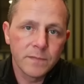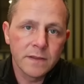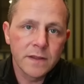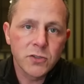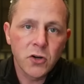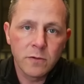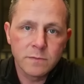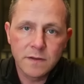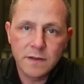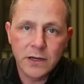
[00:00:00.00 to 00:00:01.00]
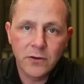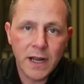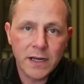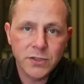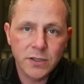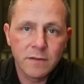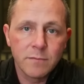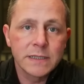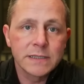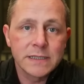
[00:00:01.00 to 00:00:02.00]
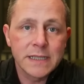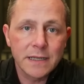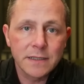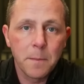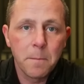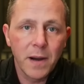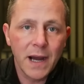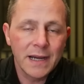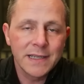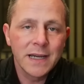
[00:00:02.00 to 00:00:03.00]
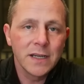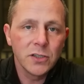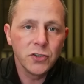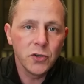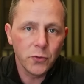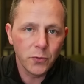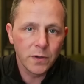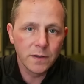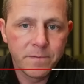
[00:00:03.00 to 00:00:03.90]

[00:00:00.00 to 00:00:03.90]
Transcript: And the terms of the interaction have been set by you.